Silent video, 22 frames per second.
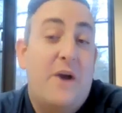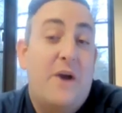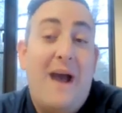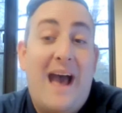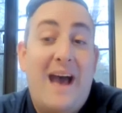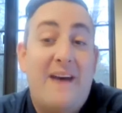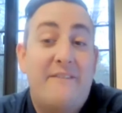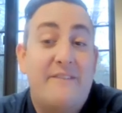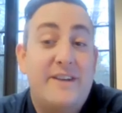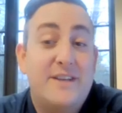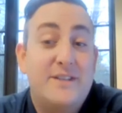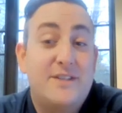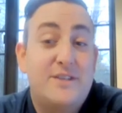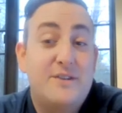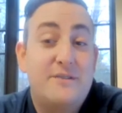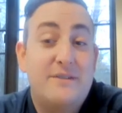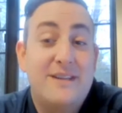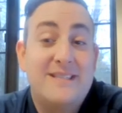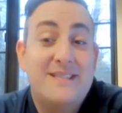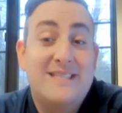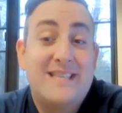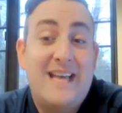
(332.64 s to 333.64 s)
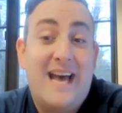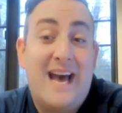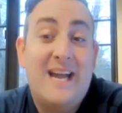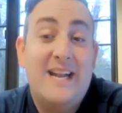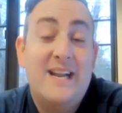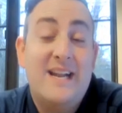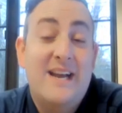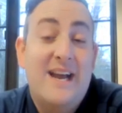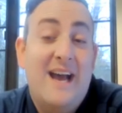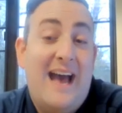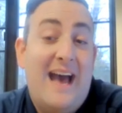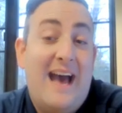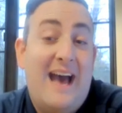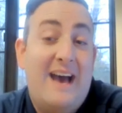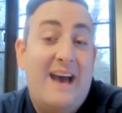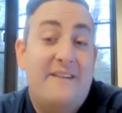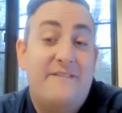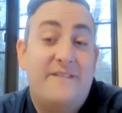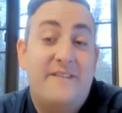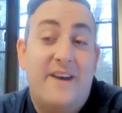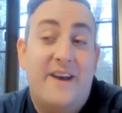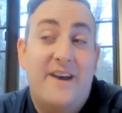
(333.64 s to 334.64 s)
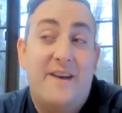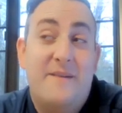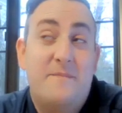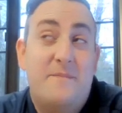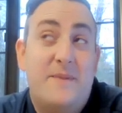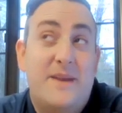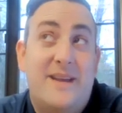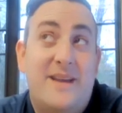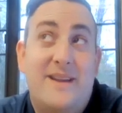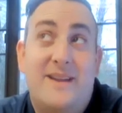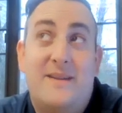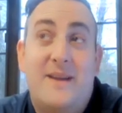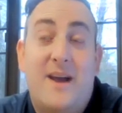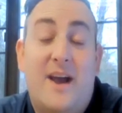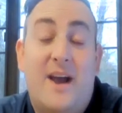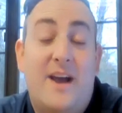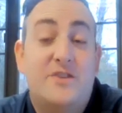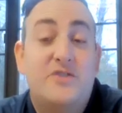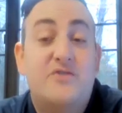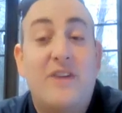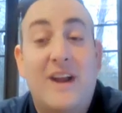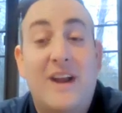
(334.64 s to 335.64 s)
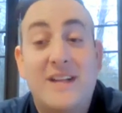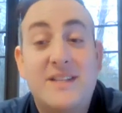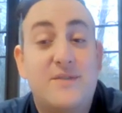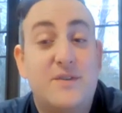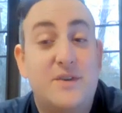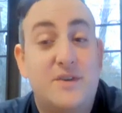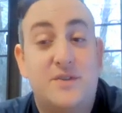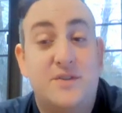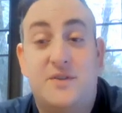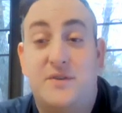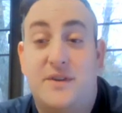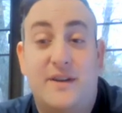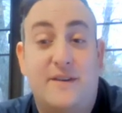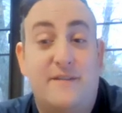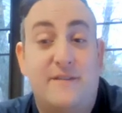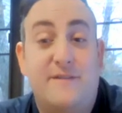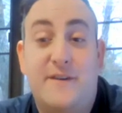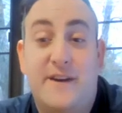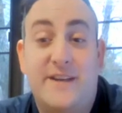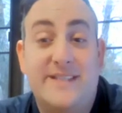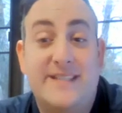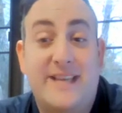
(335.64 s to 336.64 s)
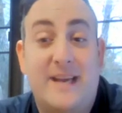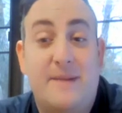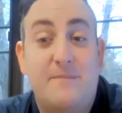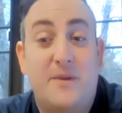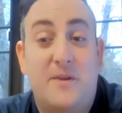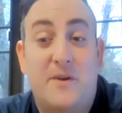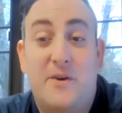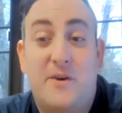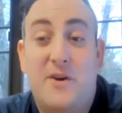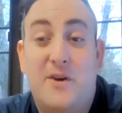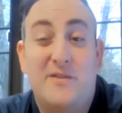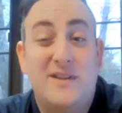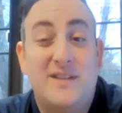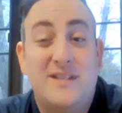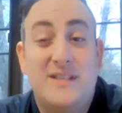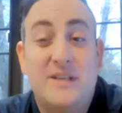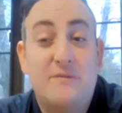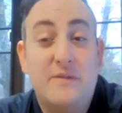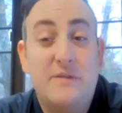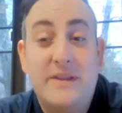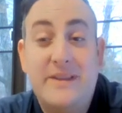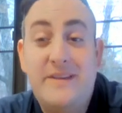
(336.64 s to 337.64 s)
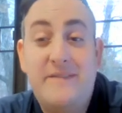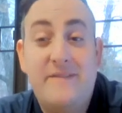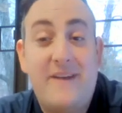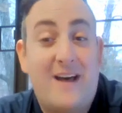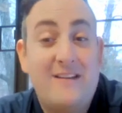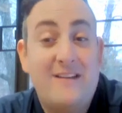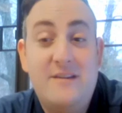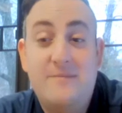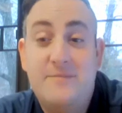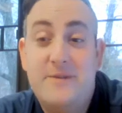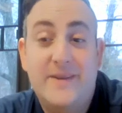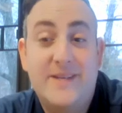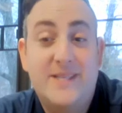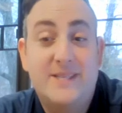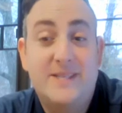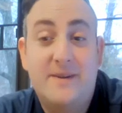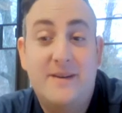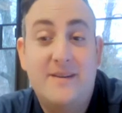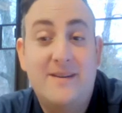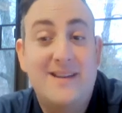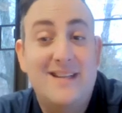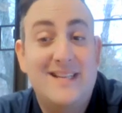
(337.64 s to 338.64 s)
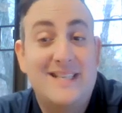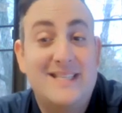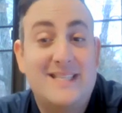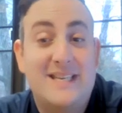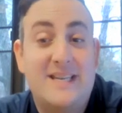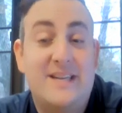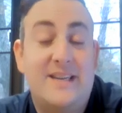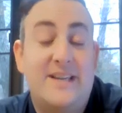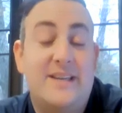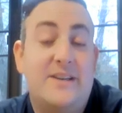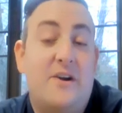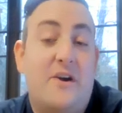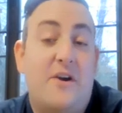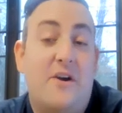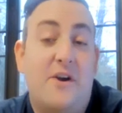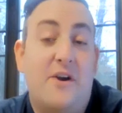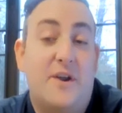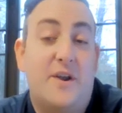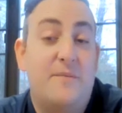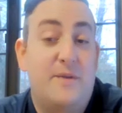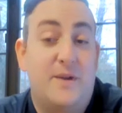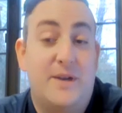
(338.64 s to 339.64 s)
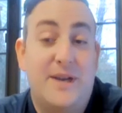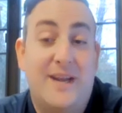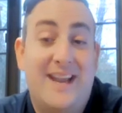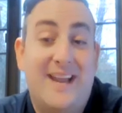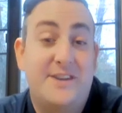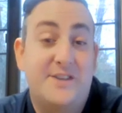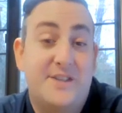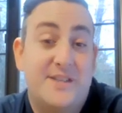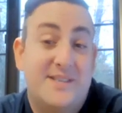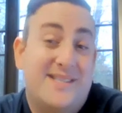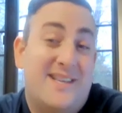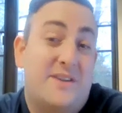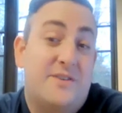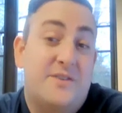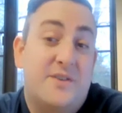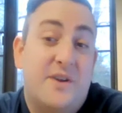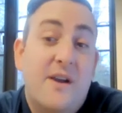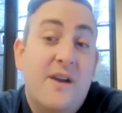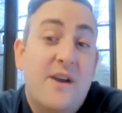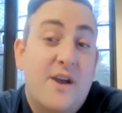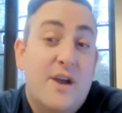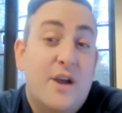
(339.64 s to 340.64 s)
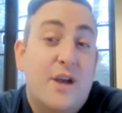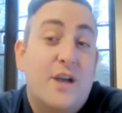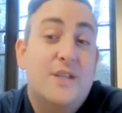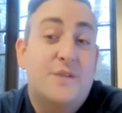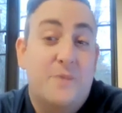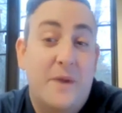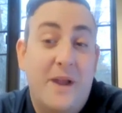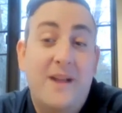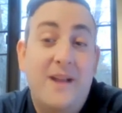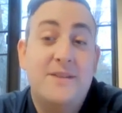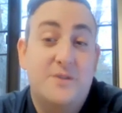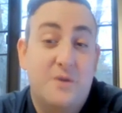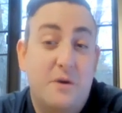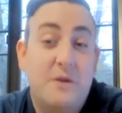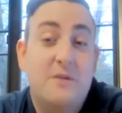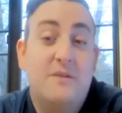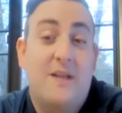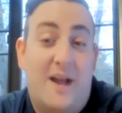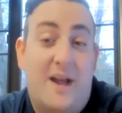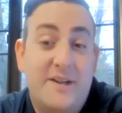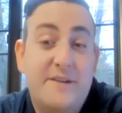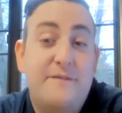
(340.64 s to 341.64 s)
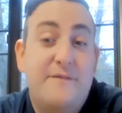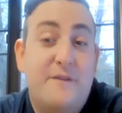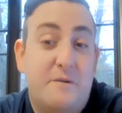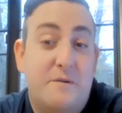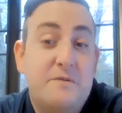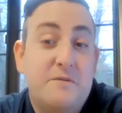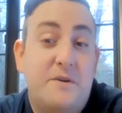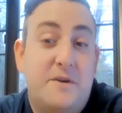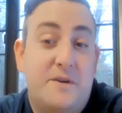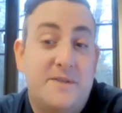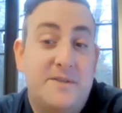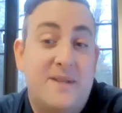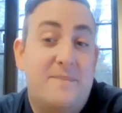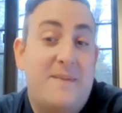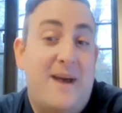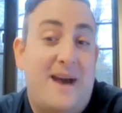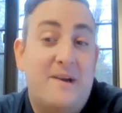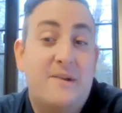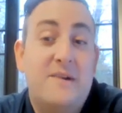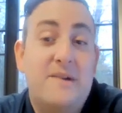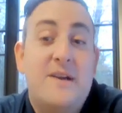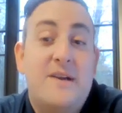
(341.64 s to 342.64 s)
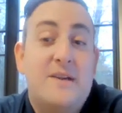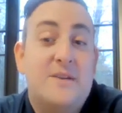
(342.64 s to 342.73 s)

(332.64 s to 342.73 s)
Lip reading: Having students that have been a transfer student, for example, or is a really valuable experience in our communication center because we answer a lot of phone calls about